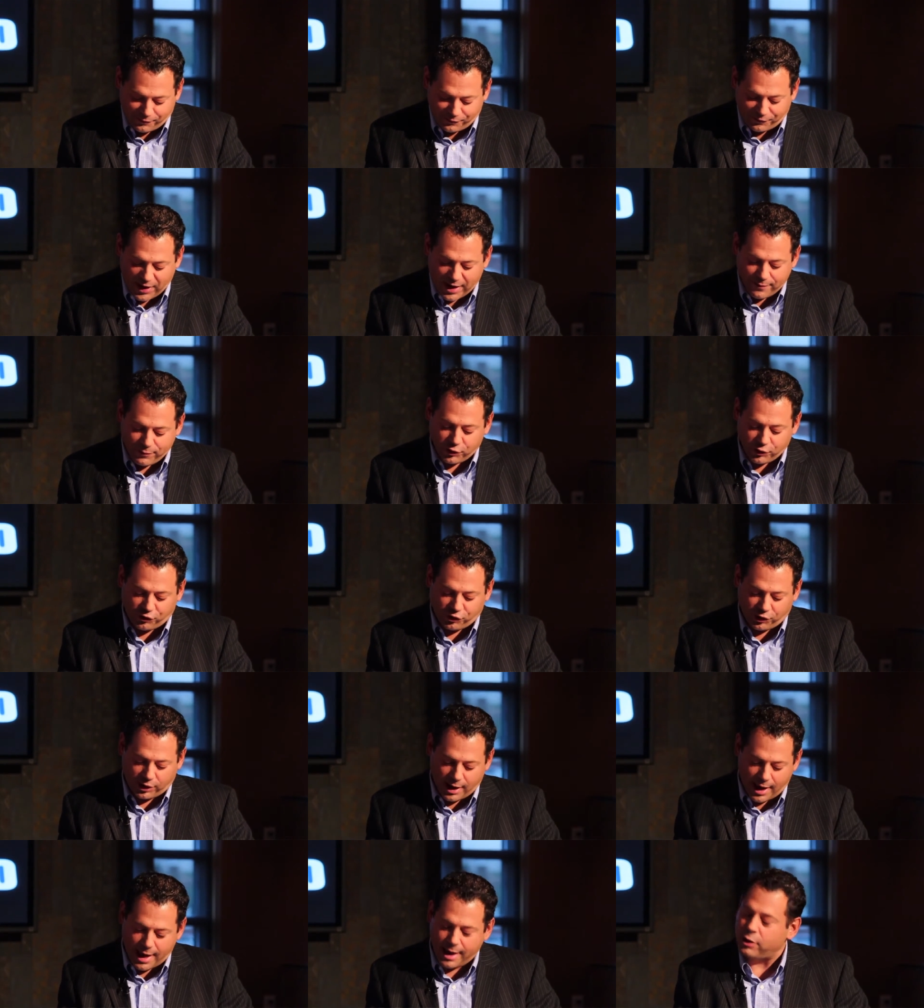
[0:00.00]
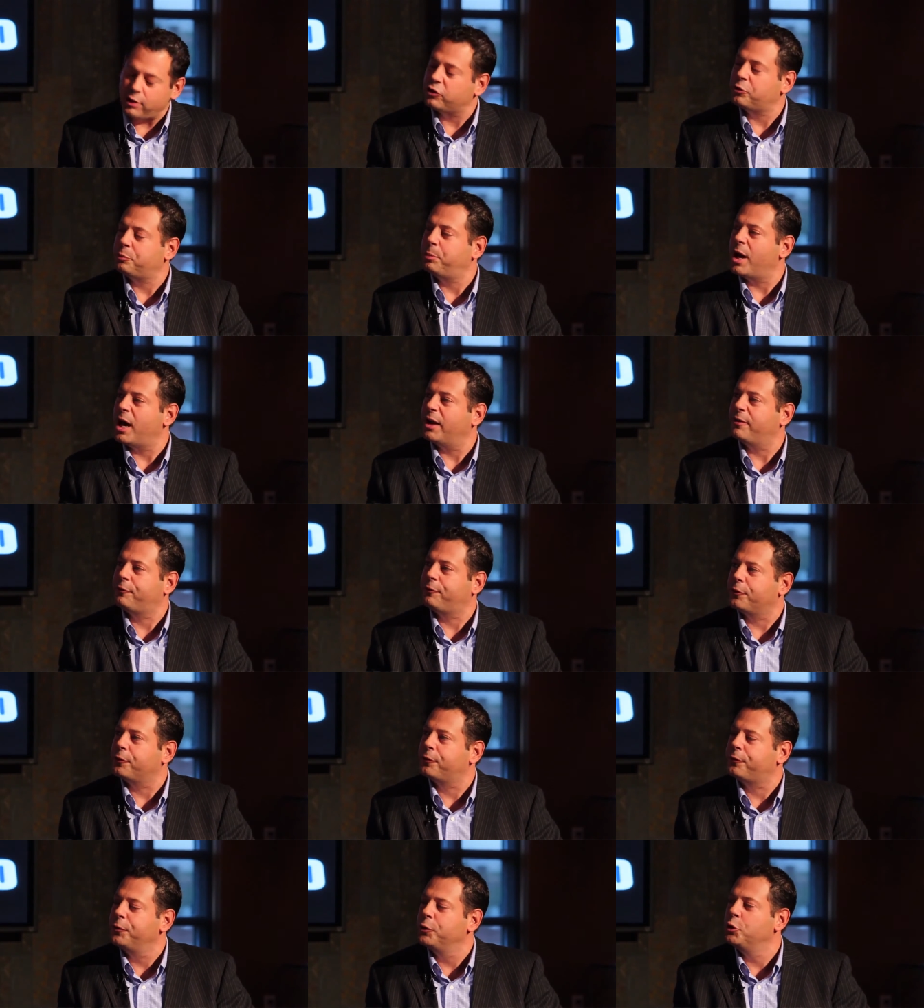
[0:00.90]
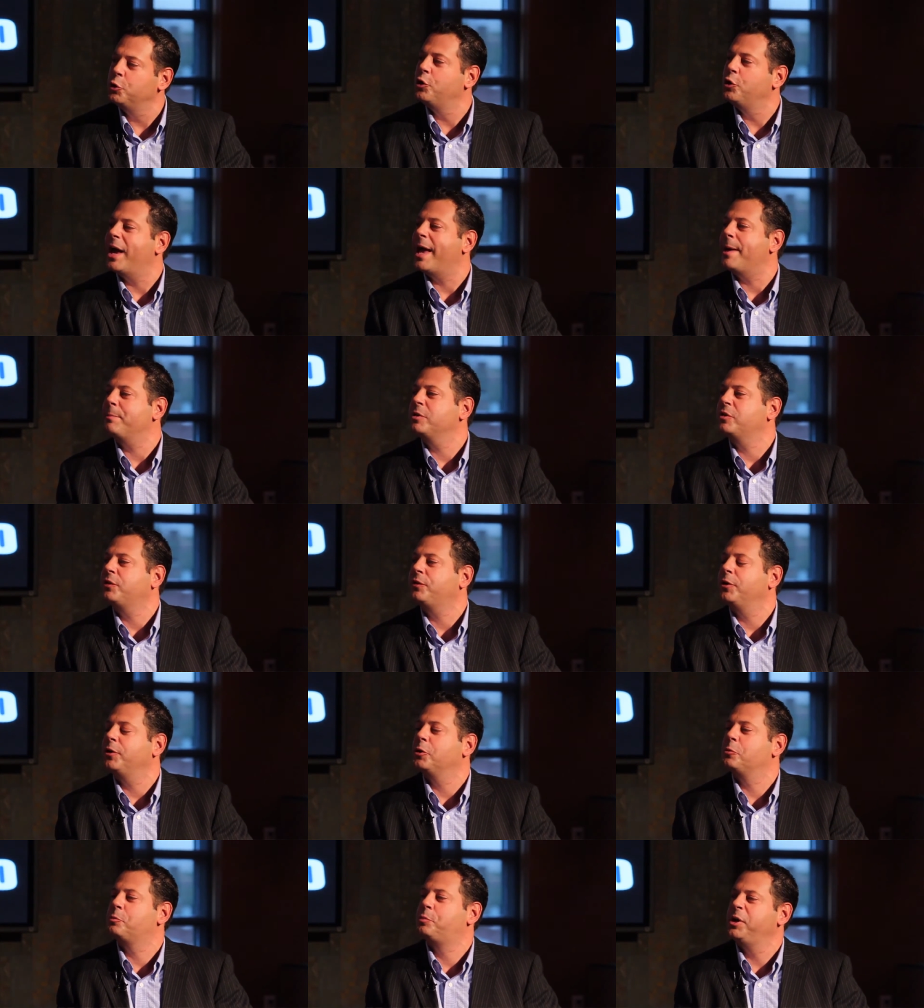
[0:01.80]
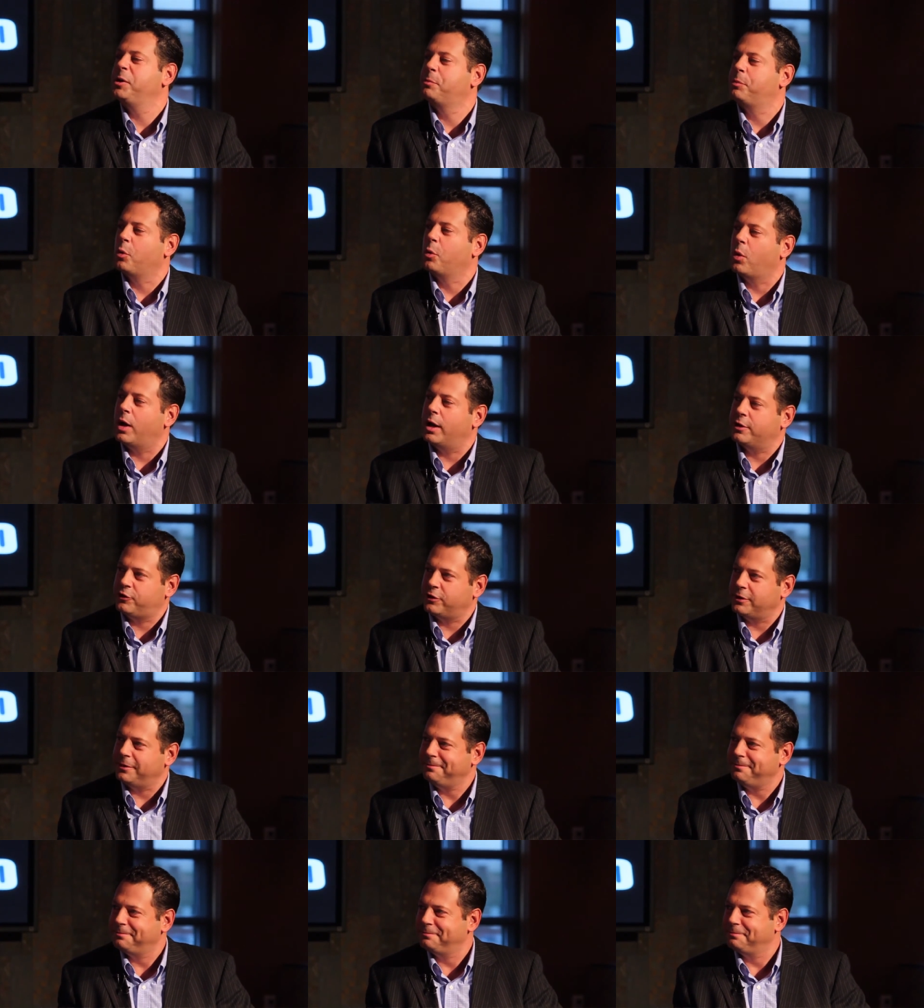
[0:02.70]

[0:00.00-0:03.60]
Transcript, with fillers: Favorite Chicago spot for food, atmosphere, and people watching?